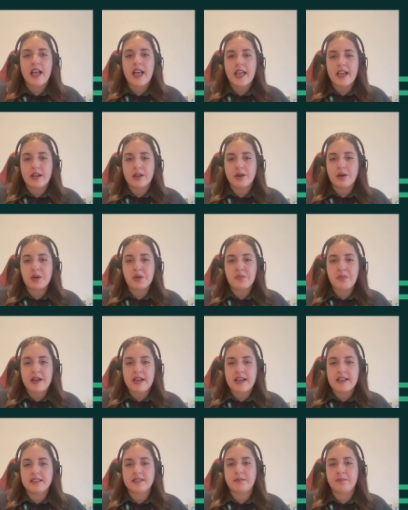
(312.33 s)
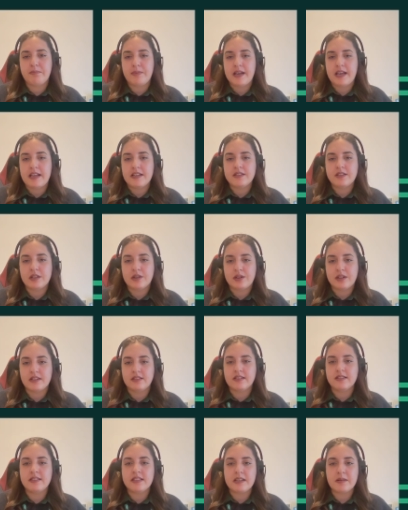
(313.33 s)
a code base based on
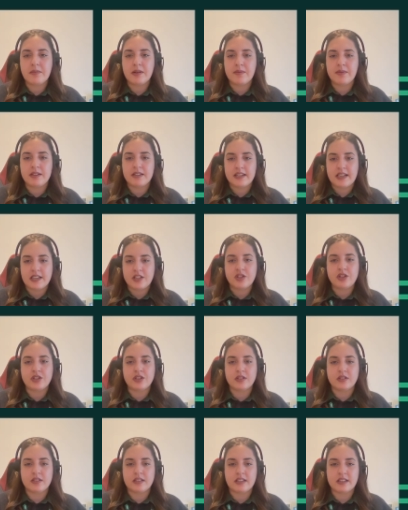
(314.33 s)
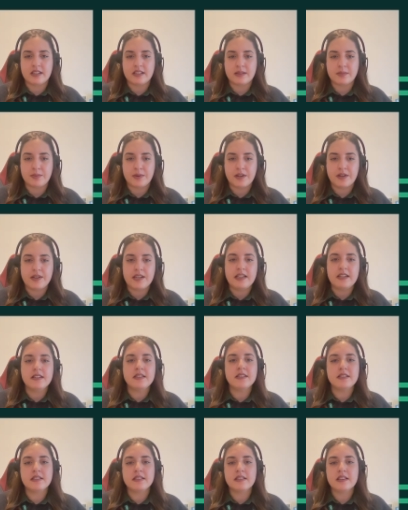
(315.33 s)
existing implementations and
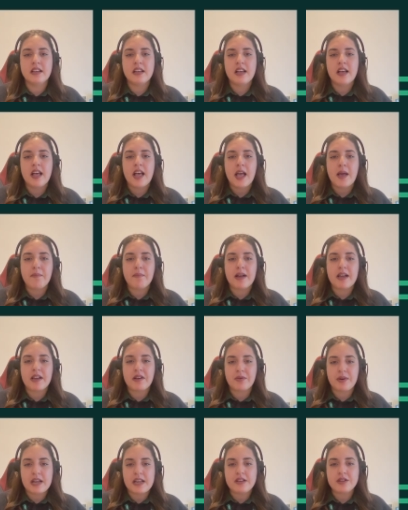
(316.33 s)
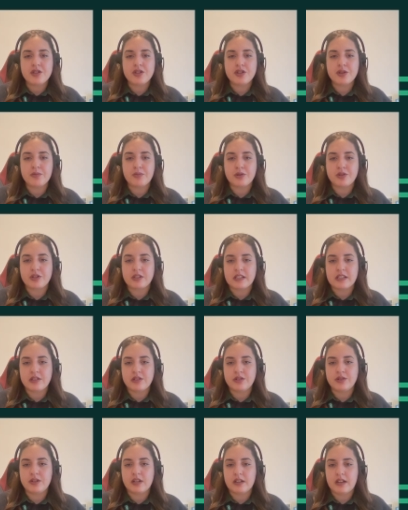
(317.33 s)
experience, a migration
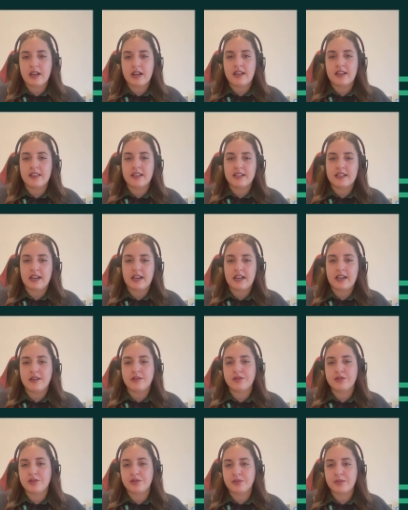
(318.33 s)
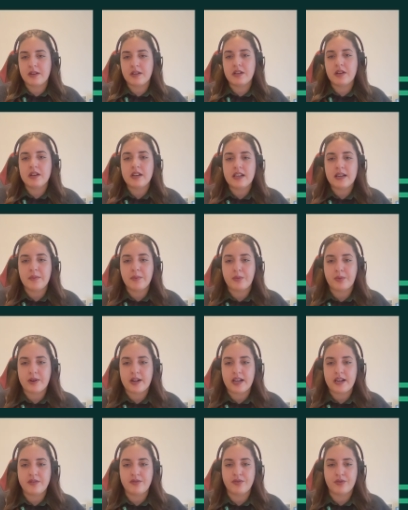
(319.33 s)
procedure that allows to manually
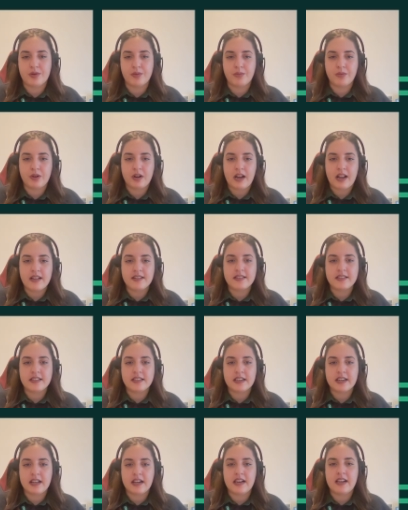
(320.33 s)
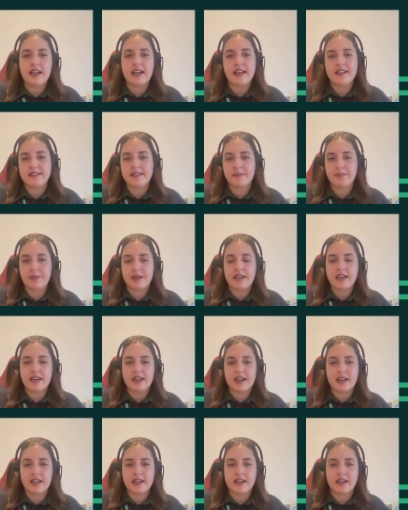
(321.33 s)
upgrade from classical SAP
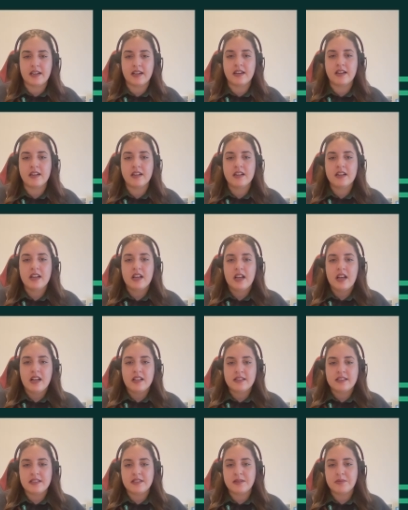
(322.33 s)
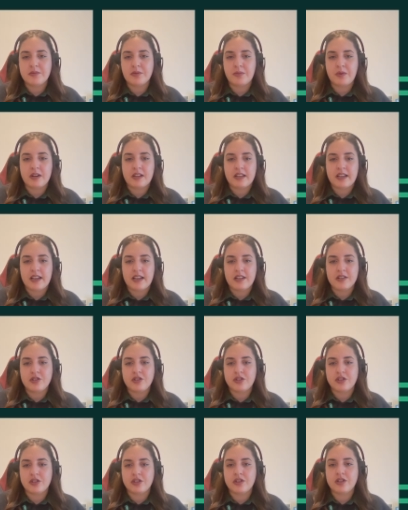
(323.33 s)
HANA system
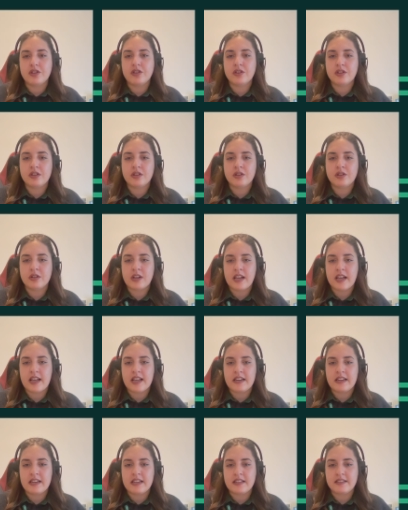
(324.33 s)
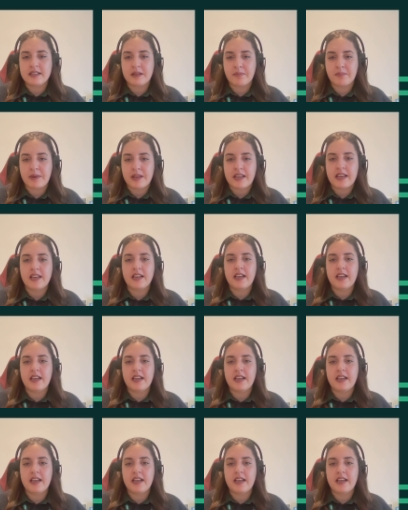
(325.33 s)
replication and SAP